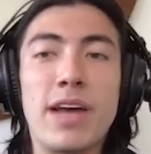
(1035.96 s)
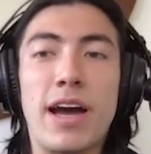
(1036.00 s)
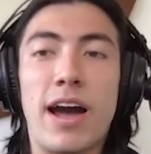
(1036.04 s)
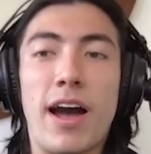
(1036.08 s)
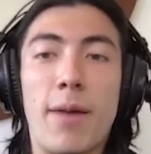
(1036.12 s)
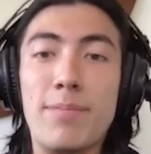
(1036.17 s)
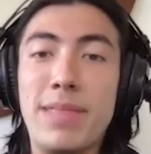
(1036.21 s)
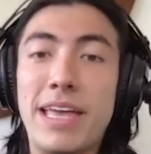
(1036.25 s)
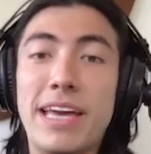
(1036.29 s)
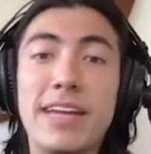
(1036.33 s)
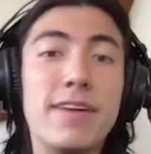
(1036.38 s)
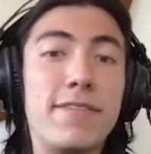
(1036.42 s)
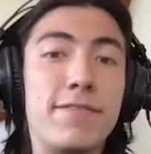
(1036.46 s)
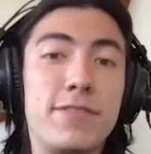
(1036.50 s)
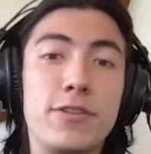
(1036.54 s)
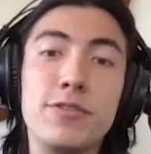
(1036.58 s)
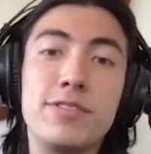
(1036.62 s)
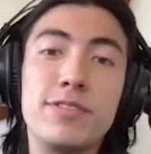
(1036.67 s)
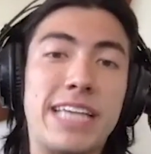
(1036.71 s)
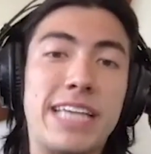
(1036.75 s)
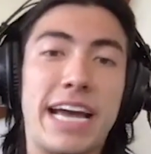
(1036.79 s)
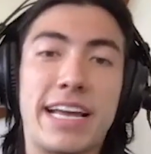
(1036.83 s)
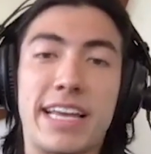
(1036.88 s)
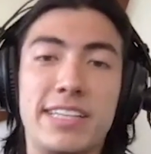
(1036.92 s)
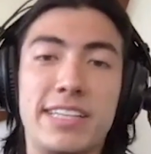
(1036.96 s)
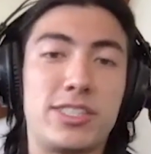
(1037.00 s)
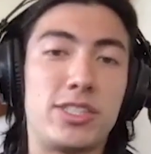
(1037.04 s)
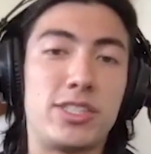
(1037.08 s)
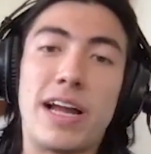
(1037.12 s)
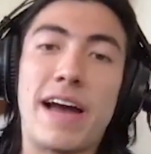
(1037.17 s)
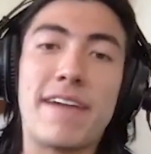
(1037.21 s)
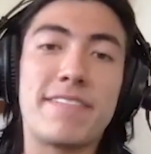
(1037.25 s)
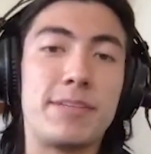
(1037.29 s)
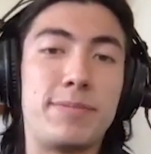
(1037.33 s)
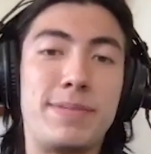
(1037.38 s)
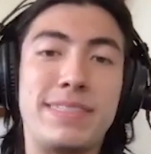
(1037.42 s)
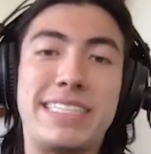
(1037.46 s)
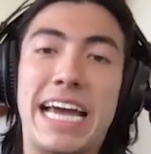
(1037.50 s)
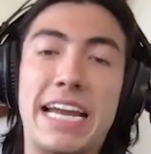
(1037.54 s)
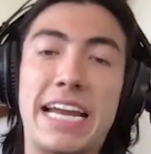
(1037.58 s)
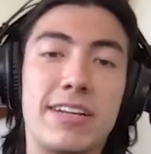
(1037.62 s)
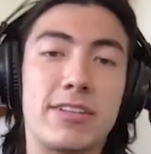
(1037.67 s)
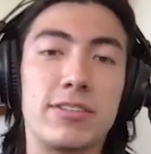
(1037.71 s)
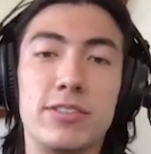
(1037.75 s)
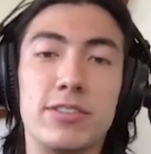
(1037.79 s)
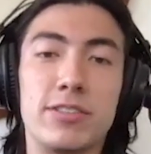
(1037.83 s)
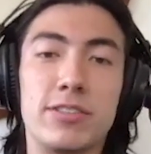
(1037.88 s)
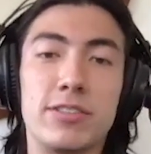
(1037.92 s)
in a few seconds. You don't have to be
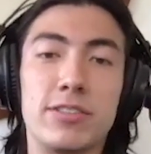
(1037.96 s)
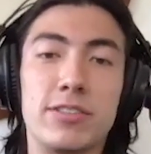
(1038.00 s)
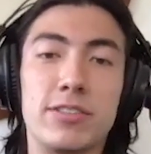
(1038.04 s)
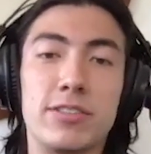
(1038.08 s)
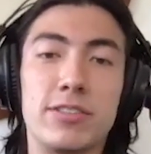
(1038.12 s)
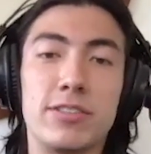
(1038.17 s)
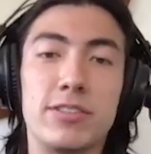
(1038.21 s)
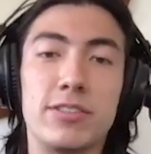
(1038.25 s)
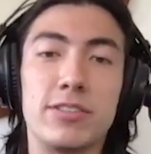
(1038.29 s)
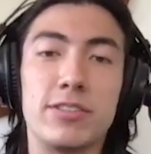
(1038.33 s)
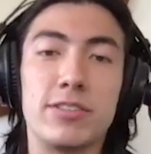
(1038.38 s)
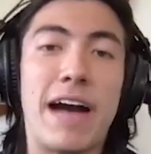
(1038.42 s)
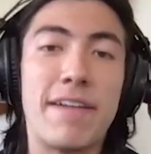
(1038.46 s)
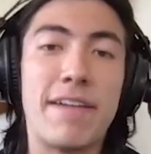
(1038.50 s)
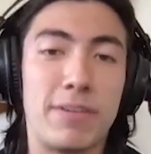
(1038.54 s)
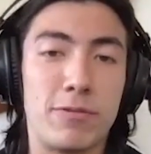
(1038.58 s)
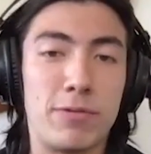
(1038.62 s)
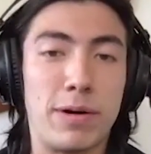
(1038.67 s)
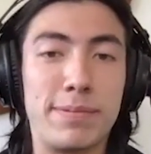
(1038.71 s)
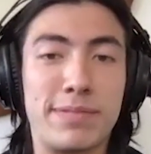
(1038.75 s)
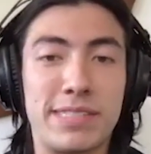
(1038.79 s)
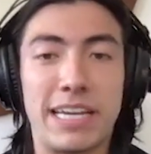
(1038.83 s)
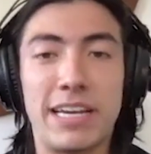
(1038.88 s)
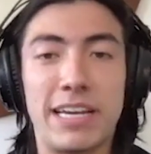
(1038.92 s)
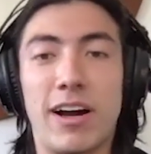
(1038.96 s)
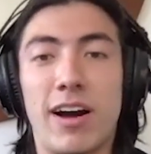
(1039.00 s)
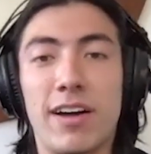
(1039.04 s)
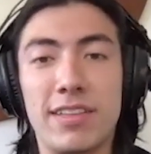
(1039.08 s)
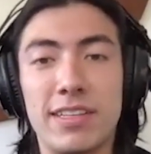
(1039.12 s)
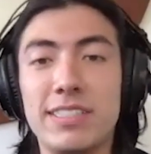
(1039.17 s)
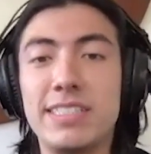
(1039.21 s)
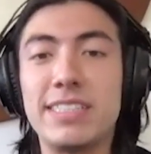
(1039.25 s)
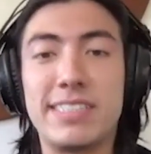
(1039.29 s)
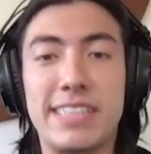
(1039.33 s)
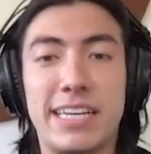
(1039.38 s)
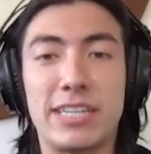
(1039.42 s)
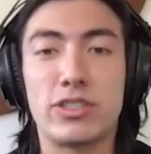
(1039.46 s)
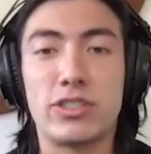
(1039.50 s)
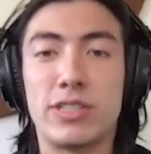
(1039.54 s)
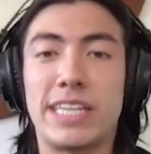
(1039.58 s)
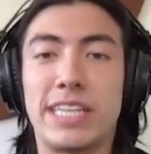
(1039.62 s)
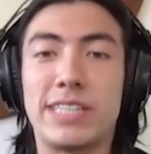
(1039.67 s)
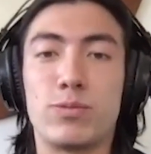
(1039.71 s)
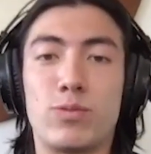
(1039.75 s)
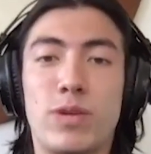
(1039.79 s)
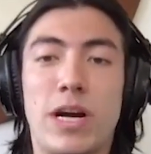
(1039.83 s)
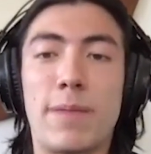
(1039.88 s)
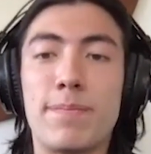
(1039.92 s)
technical to do it. And then you'll have a website on the
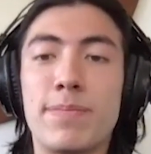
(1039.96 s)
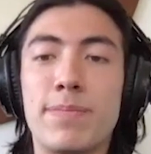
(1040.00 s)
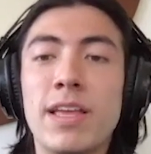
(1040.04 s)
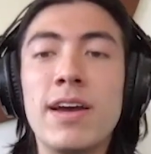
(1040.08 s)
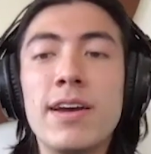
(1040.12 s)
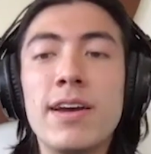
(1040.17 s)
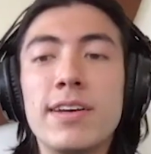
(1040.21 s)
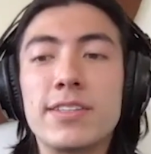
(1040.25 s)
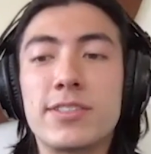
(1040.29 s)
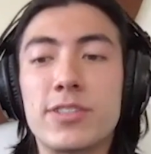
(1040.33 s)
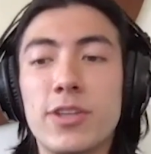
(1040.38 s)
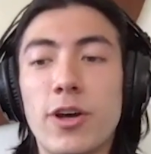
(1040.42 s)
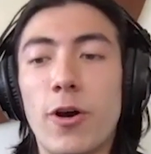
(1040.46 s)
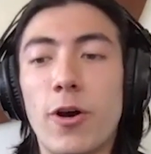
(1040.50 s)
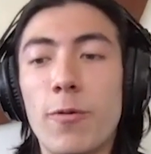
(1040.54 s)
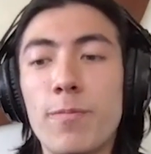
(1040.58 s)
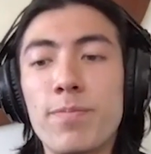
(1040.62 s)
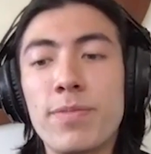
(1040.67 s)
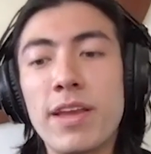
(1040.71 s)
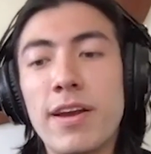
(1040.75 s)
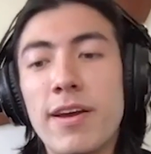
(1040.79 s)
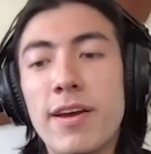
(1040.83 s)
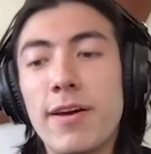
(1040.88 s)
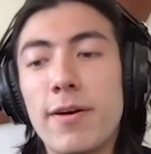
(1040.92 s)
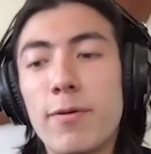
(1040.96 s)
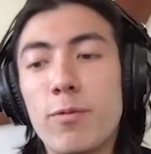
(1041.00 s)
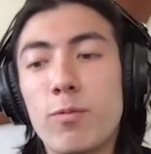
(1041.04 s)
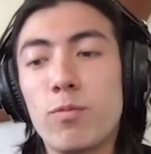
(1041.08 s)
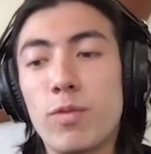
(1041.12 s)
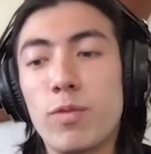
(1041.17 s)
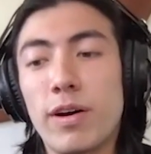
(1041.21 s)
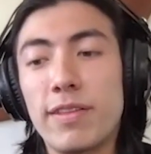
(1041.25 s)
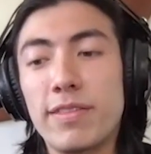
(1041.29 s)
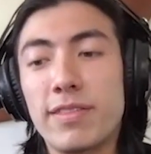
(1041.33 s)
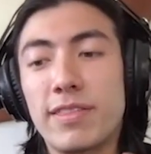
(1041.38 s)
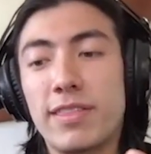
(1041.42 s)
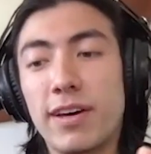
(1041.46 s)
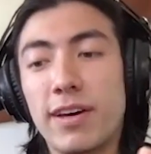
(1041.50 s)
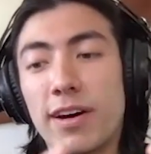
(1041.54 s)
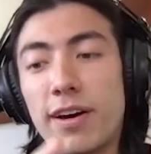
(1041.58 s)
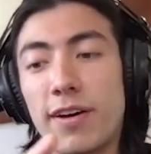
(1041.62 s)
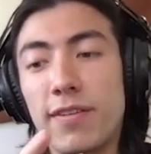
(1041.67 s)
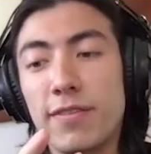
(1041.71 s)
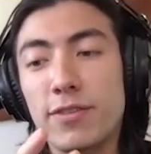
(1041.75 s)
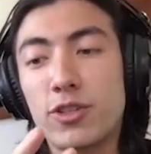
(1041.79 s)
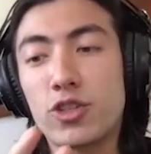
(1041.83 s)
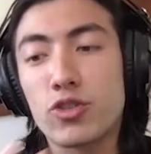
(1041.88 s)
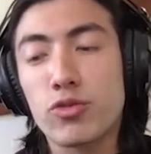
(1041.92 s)
decentralized web. So
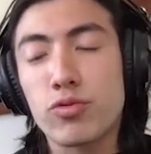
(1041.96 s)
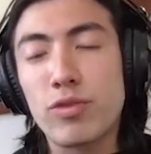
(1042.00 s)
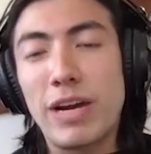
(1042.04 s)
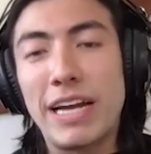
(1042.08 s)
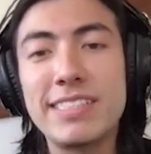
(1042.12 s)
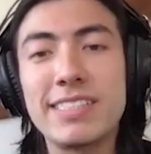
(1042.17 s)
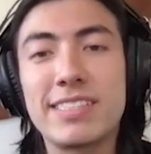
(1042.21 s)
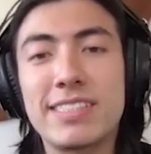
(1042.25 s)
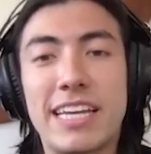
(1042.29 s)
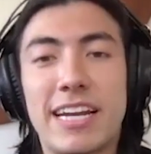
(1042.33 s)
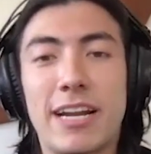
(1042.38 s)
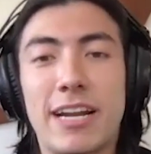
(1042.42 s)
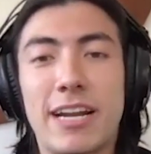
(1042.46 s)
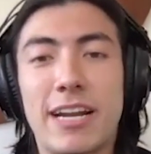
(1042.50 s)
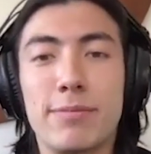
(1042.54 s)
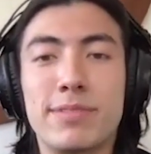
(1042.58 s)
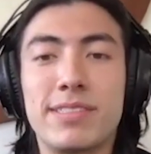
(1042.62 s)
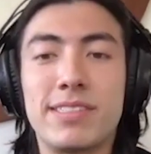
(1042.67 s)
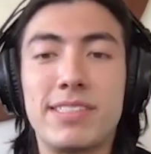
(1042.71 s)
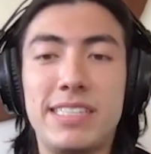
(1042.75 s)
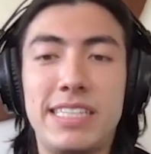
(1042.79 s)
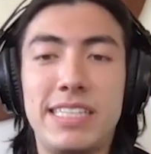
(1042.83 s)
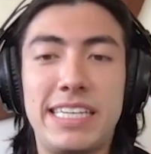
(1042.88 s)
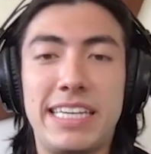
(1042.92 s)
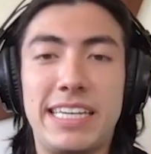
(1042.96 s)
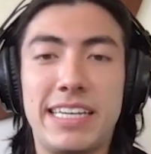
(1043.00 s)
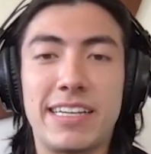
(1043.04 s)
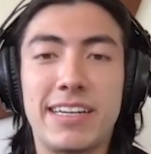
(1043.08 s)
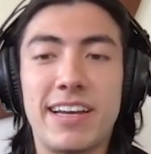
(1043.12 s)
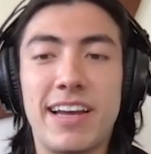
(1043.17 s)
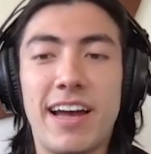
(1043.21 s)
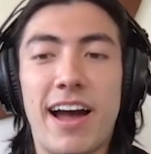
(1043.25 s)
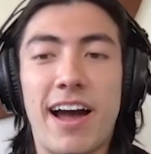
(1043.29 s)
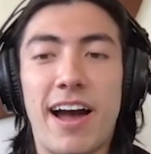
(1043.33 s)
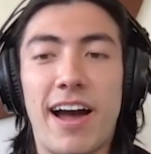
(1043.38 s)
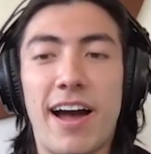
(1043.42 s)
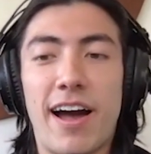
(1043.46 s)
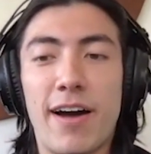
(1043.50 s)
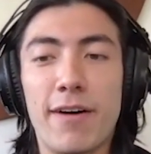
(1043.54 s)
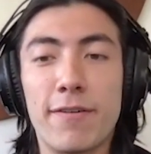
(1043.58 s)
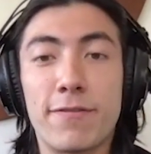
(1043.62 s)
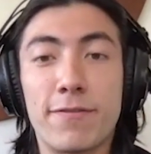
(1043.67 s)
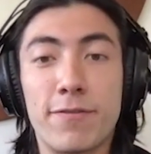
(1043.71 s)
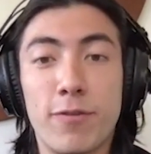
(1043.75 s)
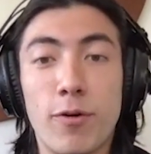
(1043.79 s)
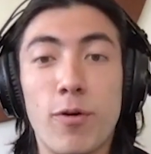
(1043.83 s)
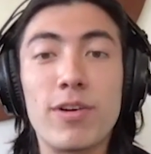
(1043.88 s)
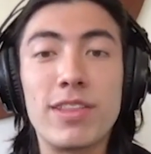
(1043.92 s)
the trends that I'm seeing
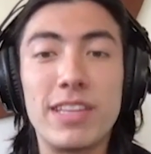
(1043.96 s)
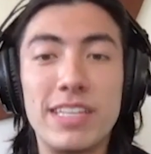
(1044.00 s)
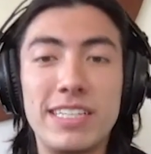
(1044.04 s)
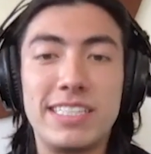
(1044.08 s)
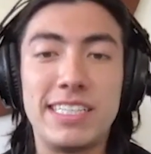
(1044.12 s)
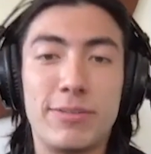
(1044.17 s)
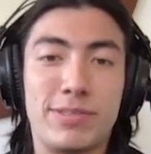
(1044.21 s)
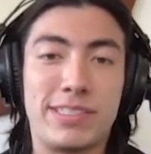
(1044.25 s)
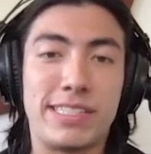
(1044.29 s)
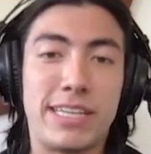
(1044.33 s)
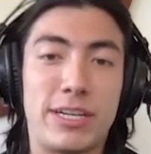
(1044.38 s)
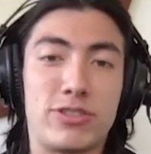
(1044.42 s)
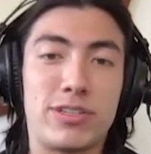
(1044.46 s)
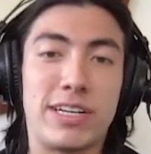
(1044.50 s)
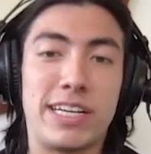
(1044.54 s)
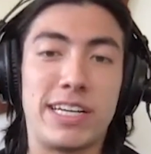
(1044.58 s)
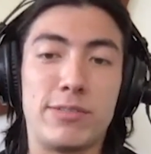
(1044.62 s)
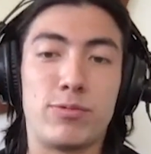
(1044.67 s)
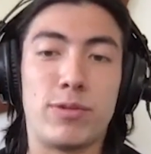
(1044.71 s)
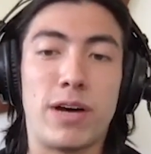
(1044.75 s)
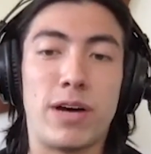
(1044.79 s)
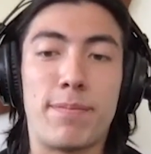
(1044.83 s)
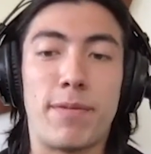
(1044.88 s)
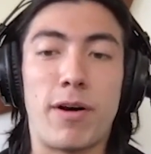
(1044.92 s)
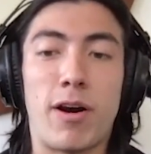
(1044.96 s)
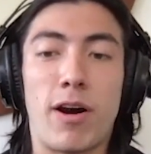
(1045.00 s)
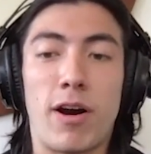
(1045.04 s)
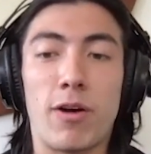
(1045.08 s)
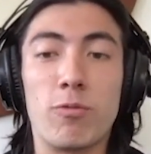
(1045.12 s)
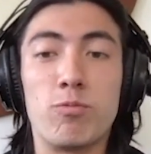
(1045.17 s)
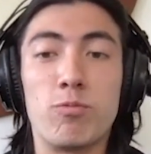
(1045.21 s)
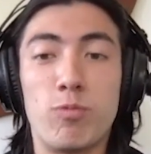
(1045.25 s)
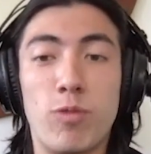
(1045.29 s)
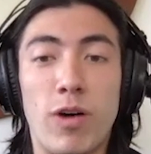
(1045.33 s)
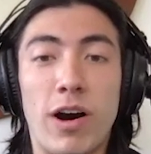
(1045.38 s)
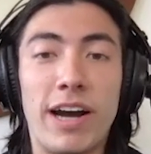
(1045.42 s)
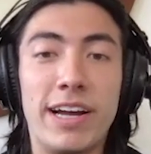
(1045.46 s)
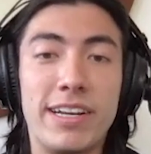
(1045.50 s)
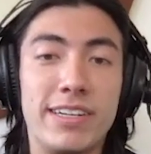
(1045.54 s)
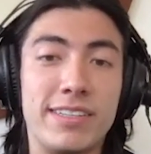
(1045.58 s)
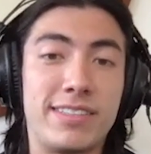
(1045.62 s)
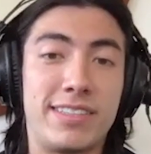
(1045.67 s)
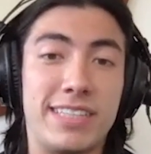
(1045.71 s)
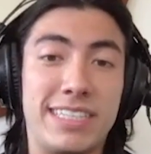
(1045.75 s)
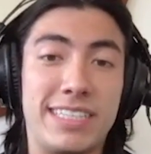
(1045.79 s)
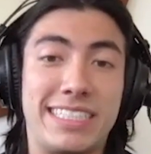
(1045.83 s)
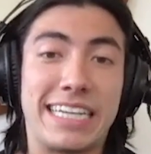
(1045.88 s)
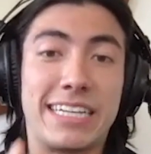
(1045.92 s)
for the decentralized web are, one,
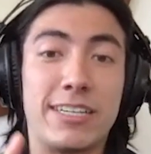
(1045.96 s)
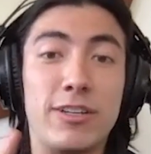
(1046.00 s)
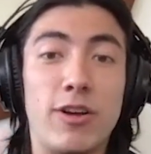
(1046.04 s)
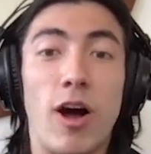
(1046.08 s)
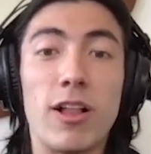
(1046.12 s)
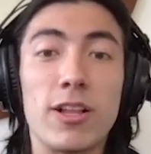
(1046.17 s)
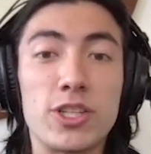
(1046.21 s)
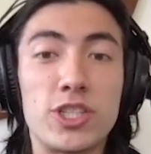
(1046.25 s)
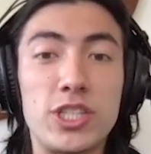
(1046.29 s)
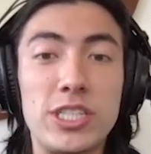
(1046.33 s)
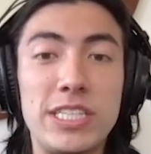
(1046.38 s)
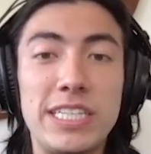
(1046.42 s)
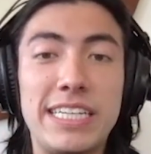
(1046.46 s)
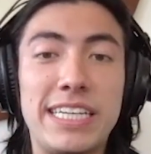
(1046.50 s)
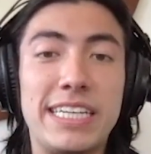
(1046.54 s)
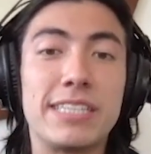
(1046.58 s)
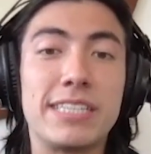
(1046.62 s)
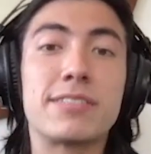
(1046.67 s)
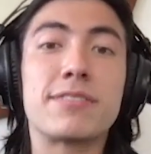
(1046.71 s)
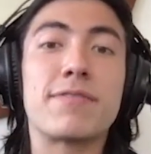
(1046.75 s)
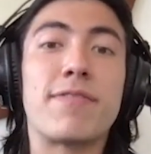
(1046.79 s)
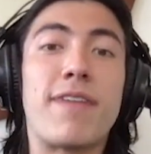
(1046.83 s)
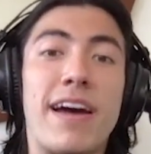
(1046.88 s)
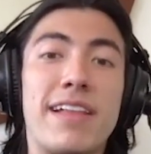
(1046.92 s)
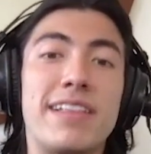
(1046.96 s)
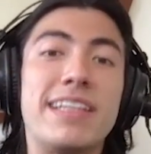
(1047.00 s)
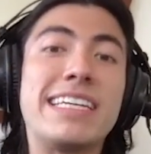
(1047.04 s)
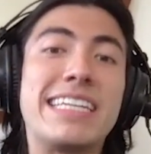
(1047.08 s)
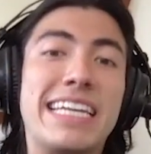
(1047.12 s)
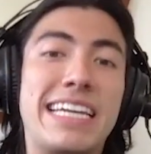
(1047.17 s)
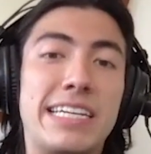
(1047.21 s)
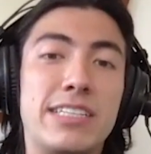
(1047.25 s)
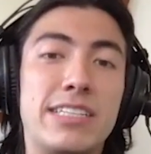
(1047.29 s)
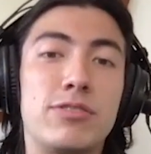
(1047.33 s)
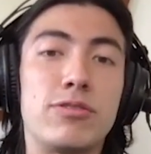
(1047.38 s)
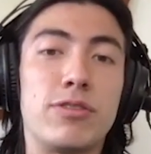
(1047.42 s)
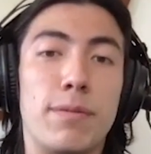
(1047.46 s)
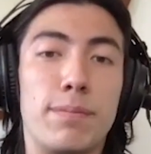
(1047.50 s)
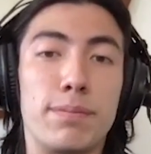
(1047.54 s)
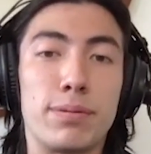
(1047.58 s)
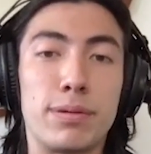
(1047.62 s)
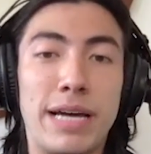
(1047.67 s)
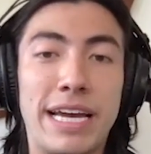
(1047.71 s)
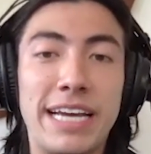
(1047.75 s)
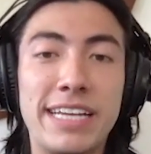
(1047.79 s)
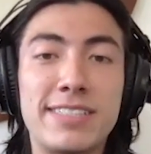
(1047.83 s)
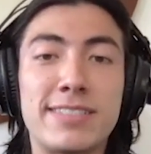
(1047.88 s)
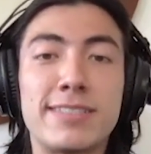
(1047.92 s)
the technology is finally getting to a
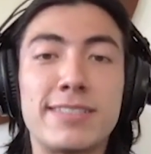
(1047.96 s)
place